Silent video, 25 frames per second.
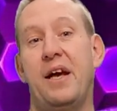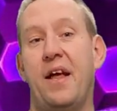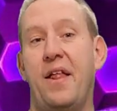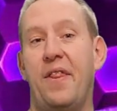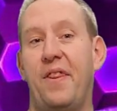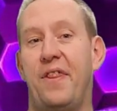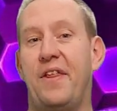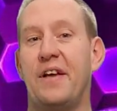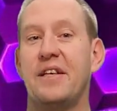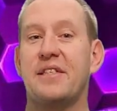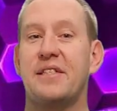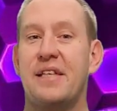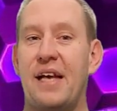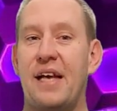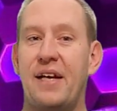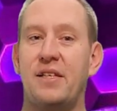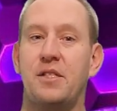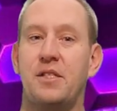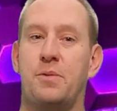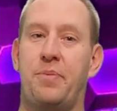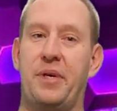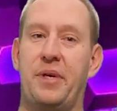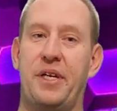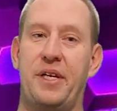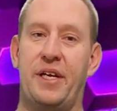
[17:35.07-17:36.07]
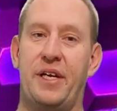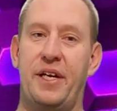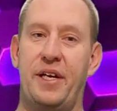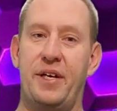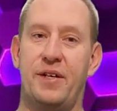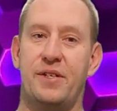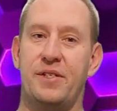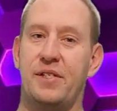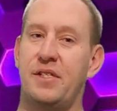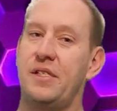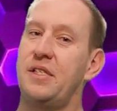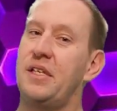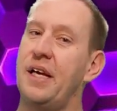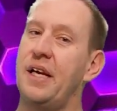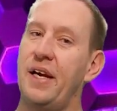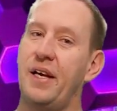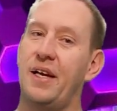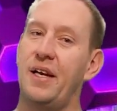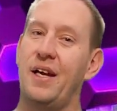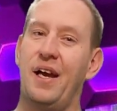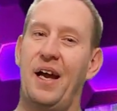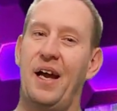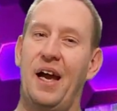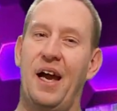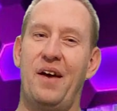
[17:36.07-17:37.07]
This has been Gears and
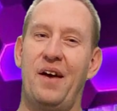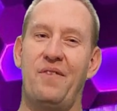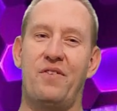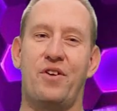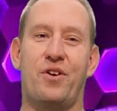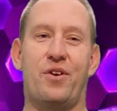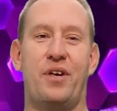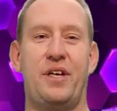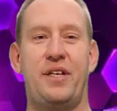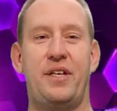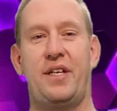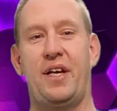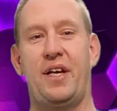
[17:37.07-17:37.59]
Tech. Have a great